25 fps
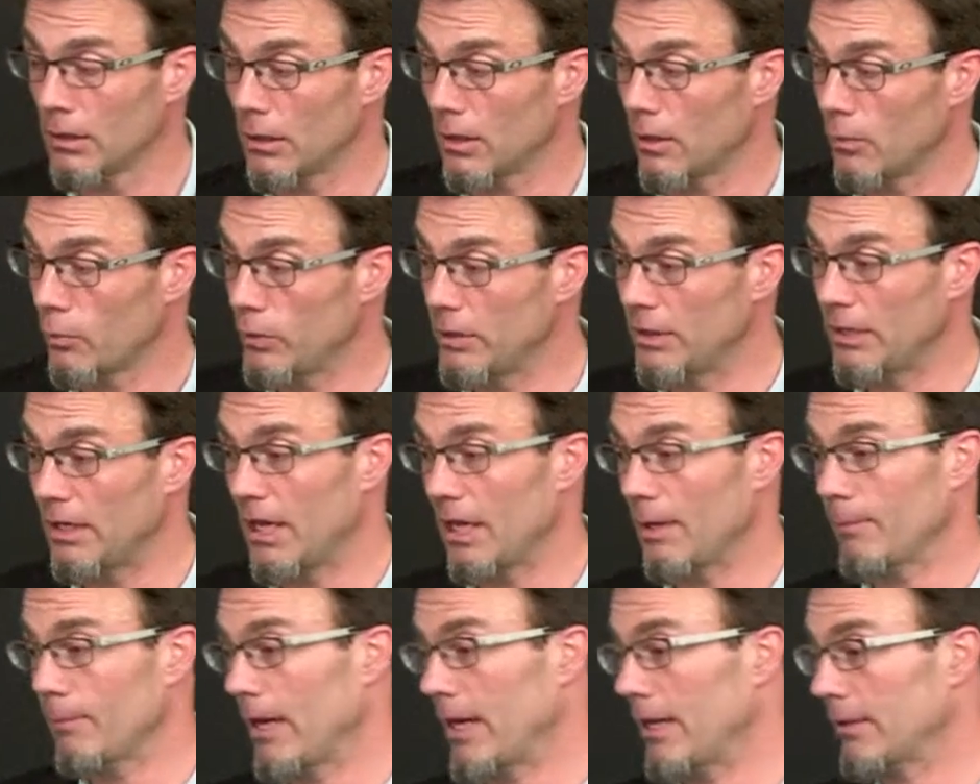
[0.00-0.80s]
uh, we
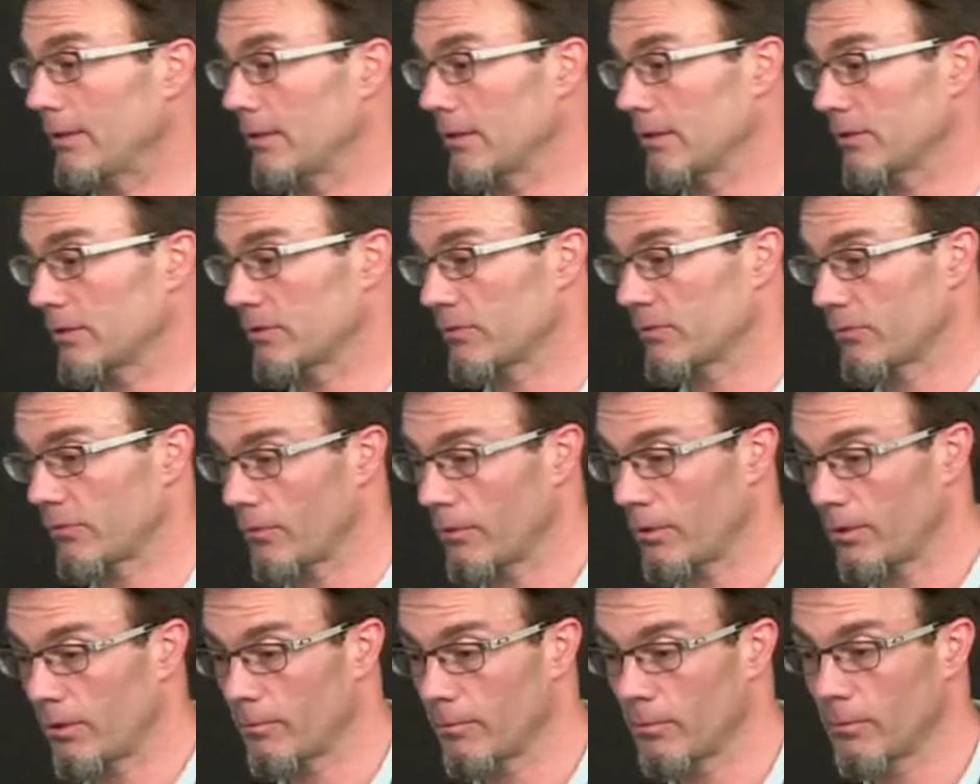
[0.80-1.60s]
came at this
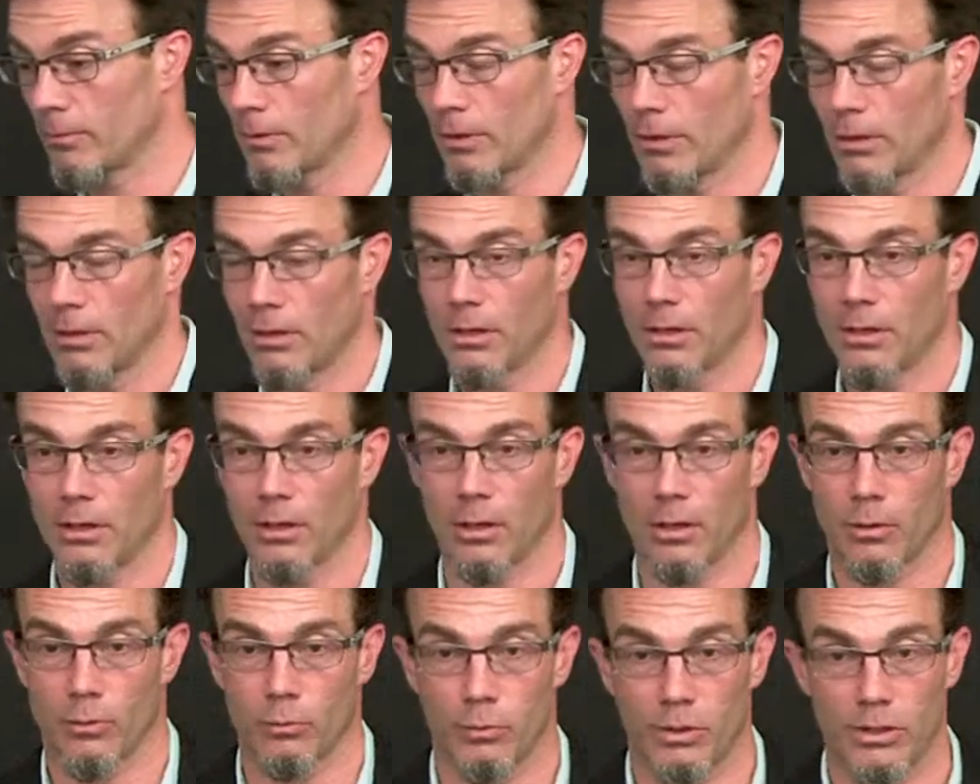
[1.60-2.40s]
from
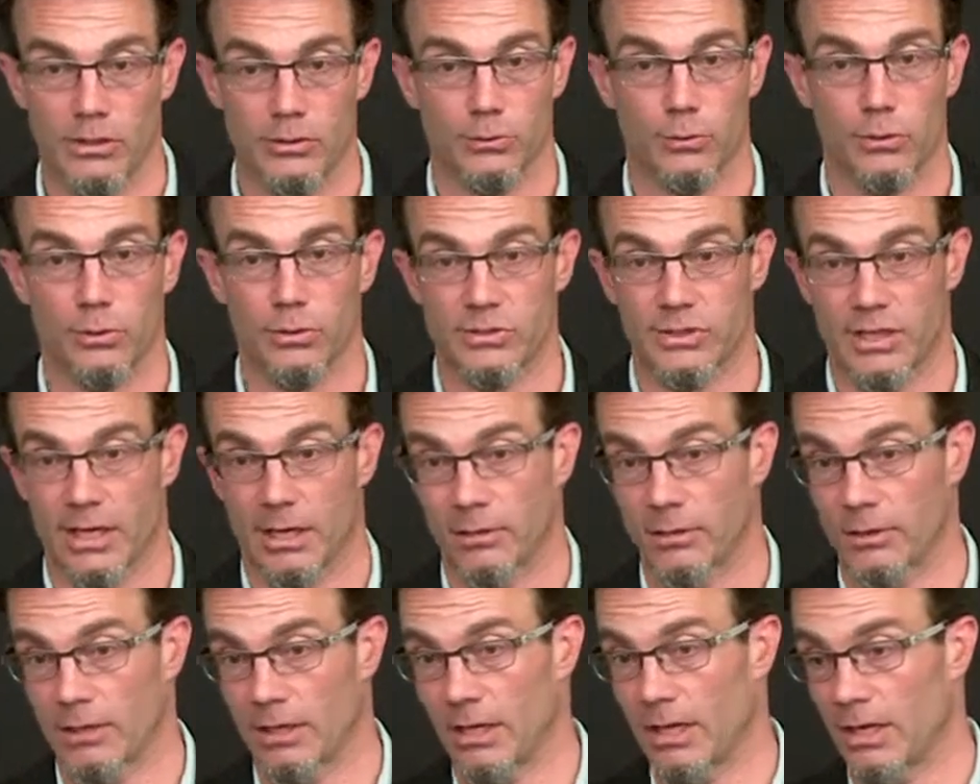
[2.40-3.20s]
uh, resource
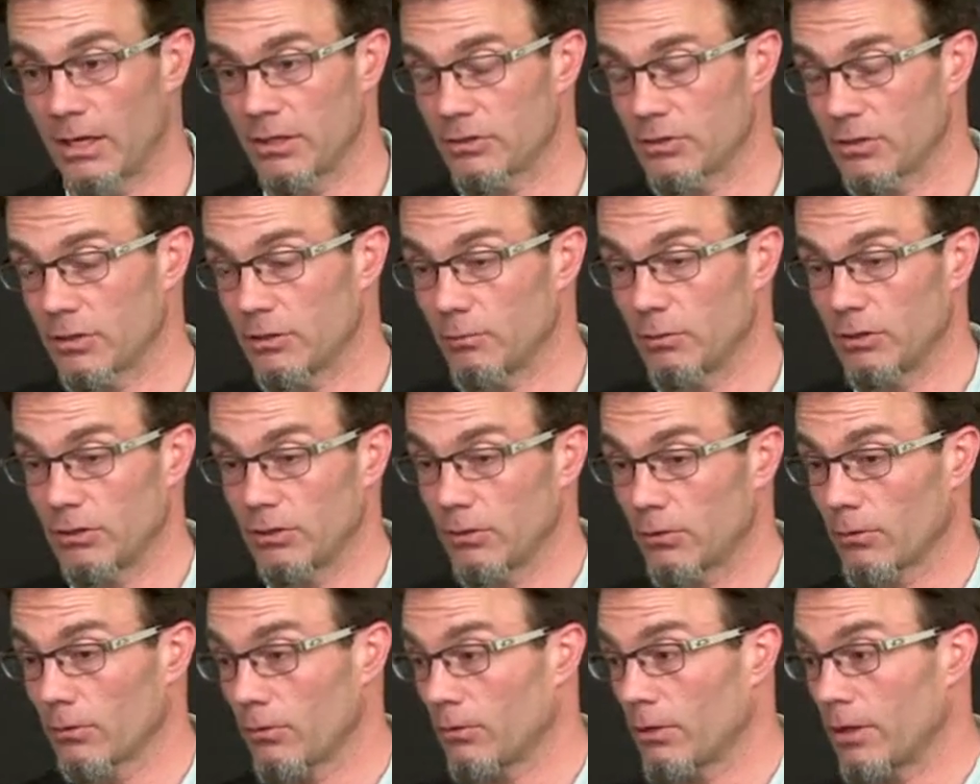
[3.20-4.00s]
allocation,
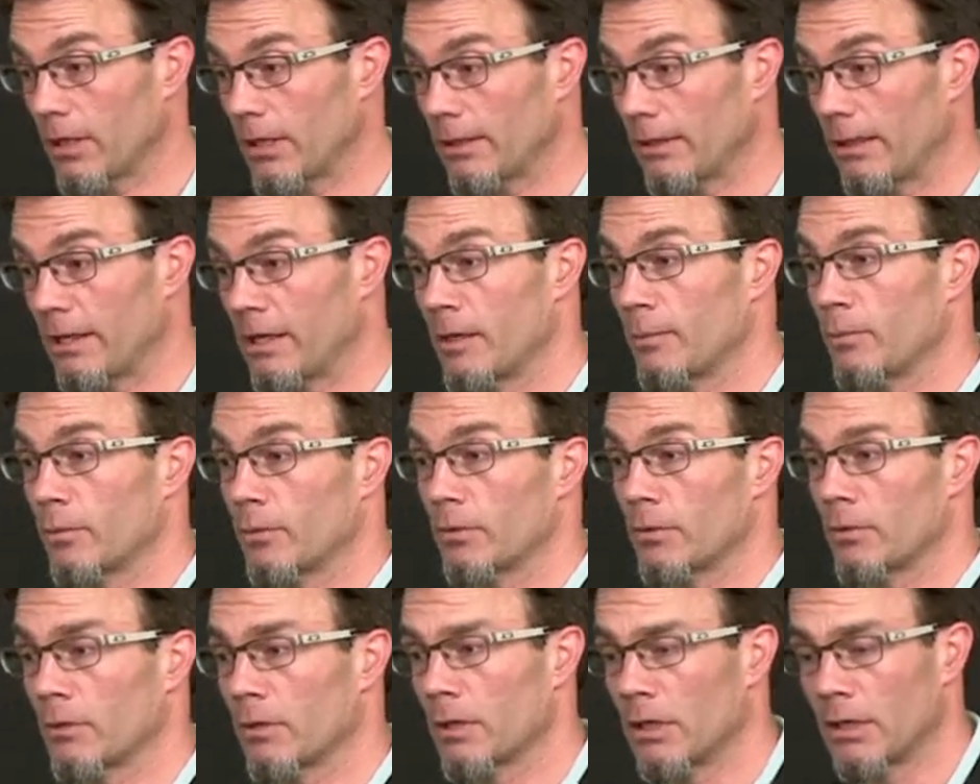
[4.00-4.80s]
return on
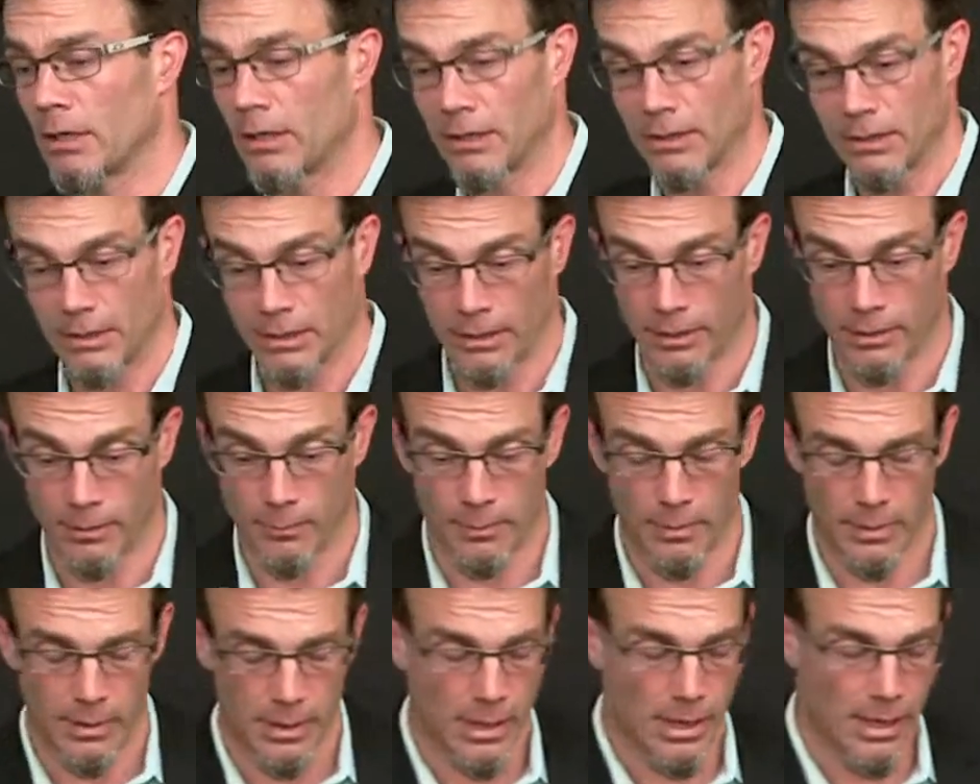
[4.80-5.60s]
labor,
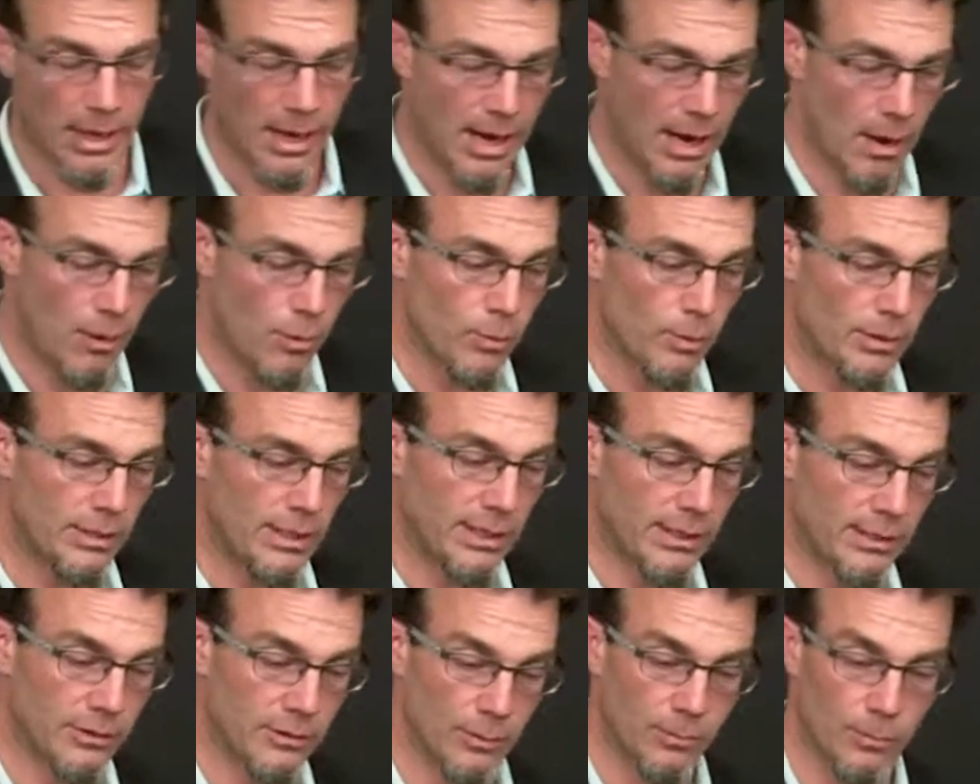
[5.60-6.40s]
um, how are we
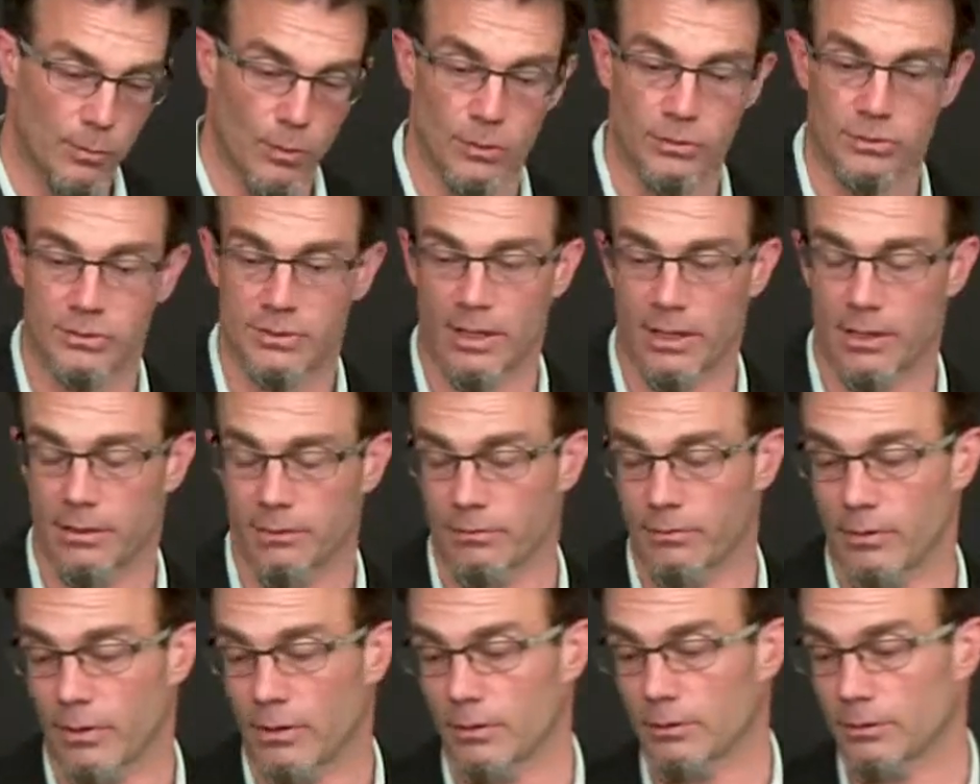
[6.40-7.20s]
getting the most out
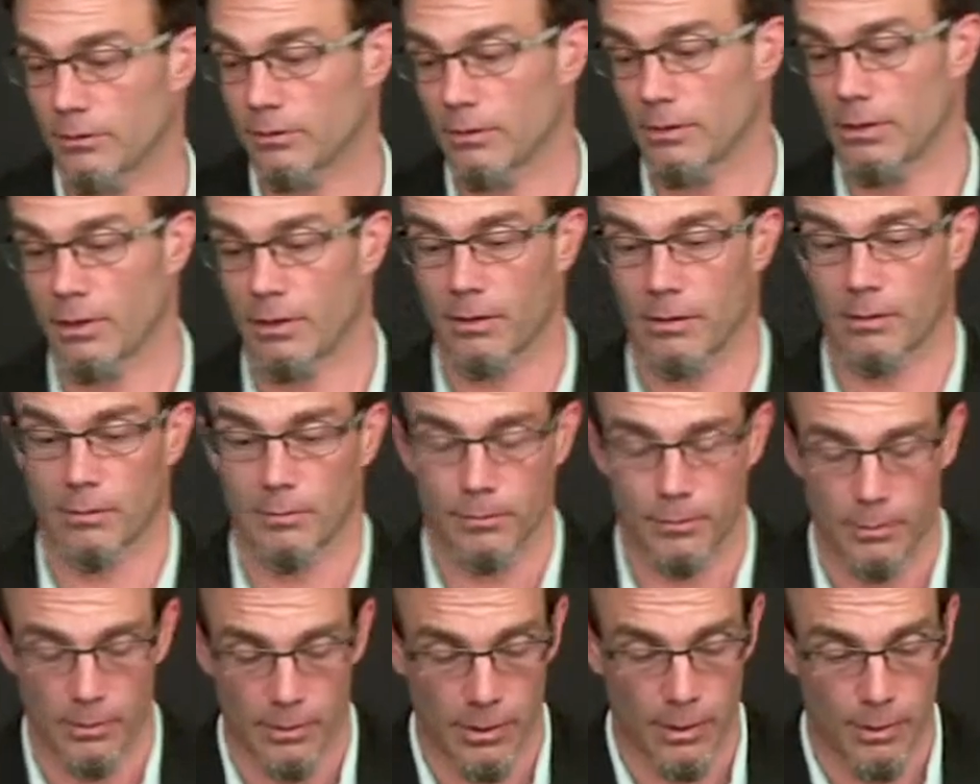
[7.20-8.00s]
of our,
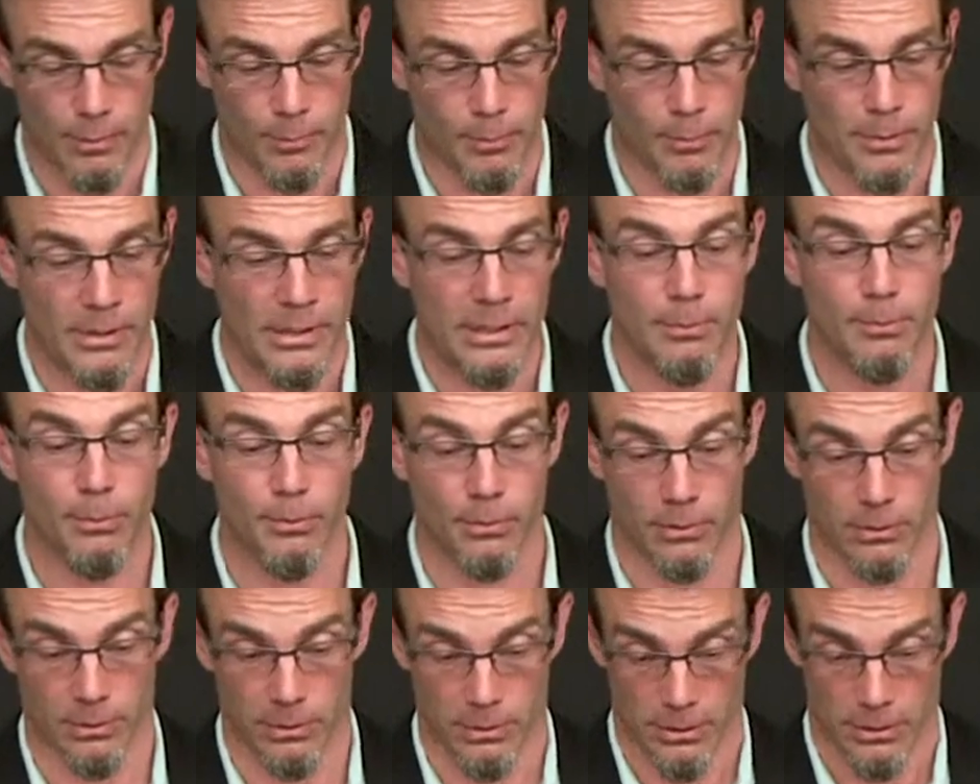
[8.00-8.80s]
our, our
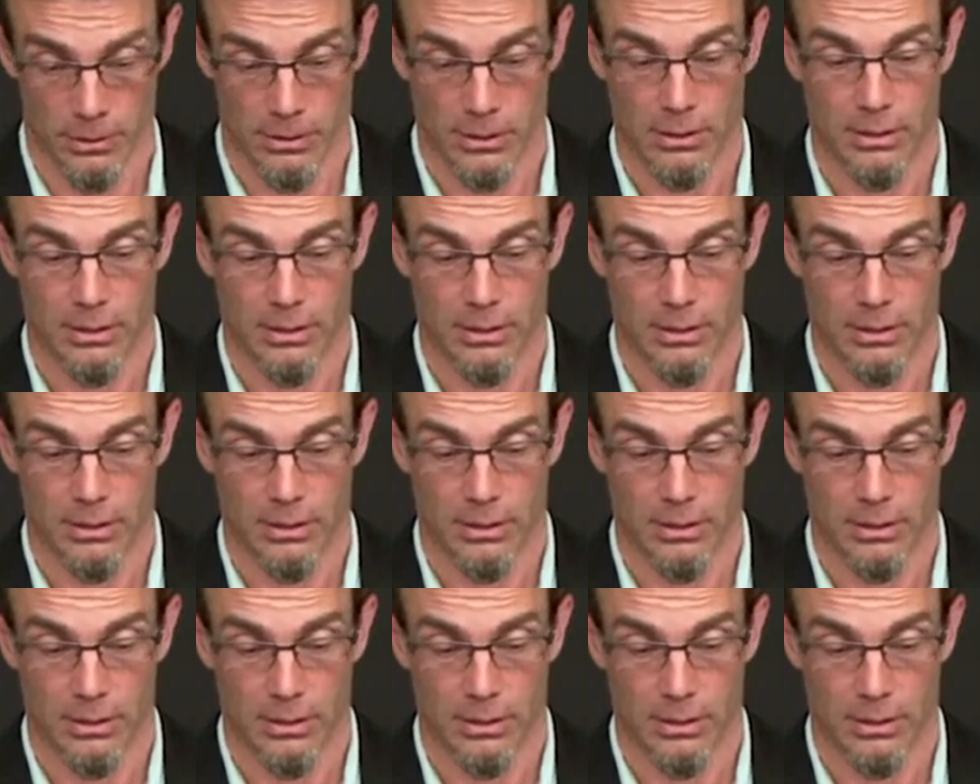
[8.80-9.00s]
people?